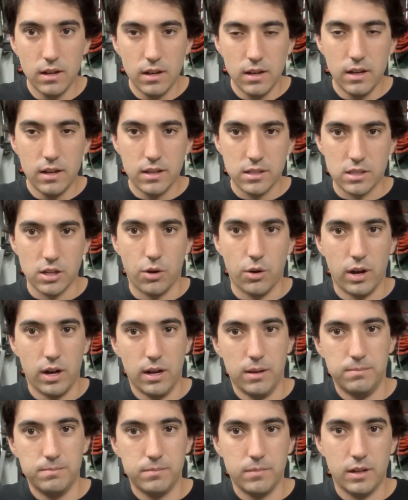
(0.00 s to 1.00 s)
So,
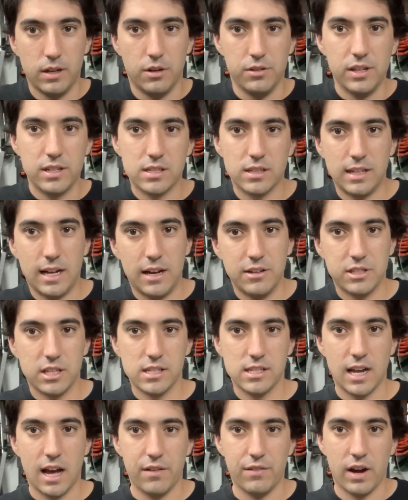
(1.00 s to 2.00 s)
this allows us to
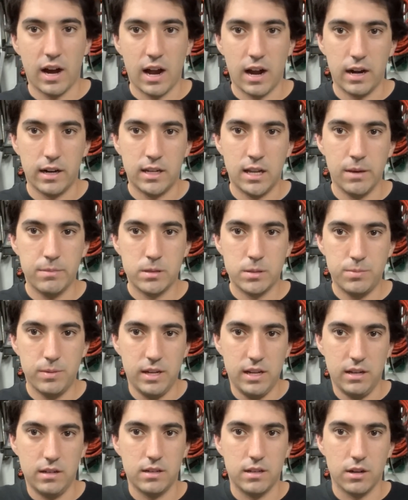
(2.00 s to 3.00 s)
have a higher tip
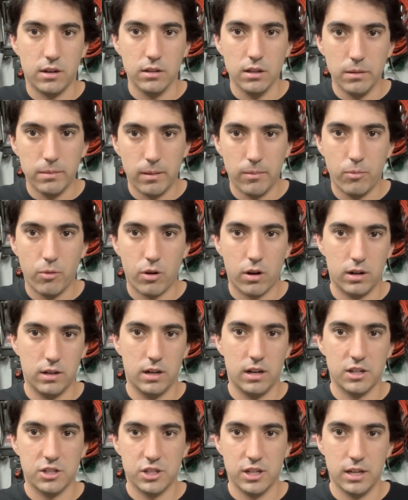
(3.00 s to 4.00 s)
speed, a little bit more
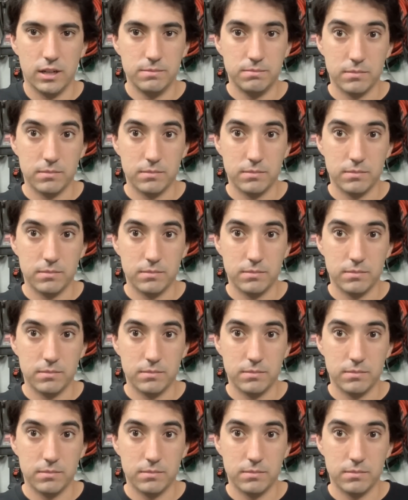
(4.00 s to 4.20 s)
inertia.